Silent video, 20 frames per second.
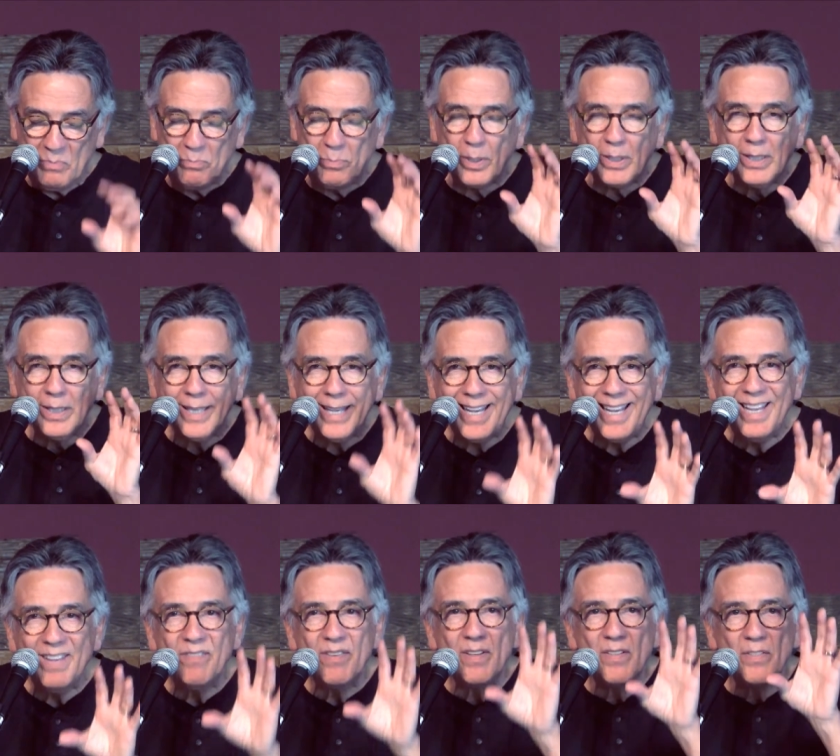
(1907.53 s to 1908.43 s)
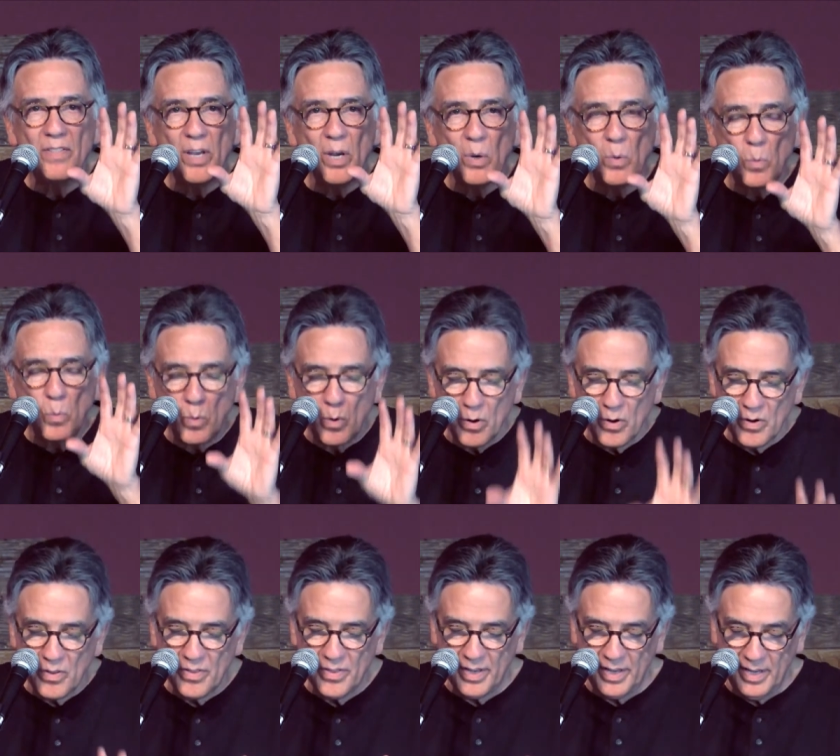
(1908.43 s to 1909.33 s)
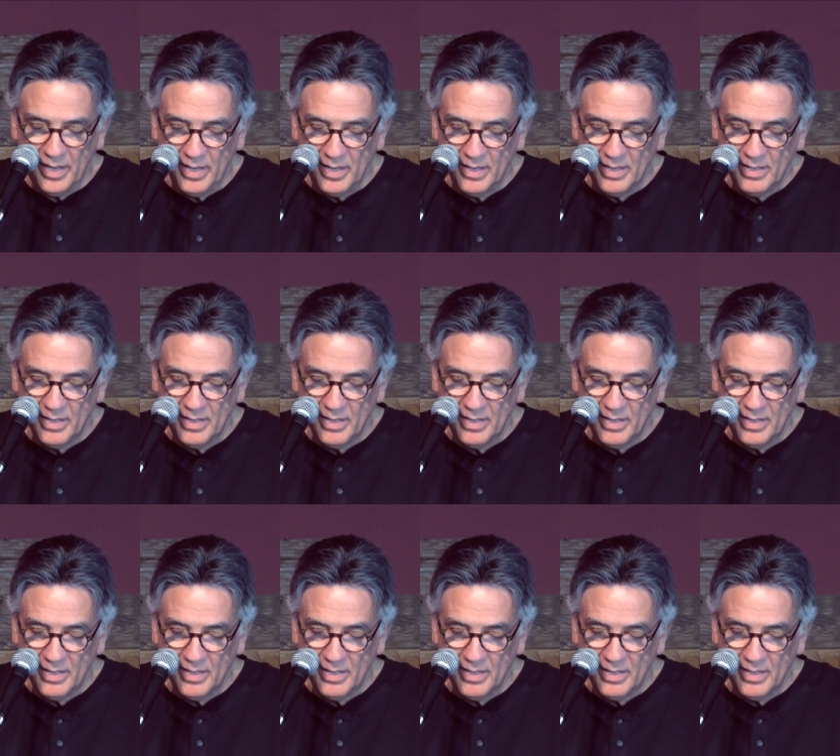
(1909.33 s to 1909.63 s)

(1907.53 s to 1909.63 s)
believe they're worthy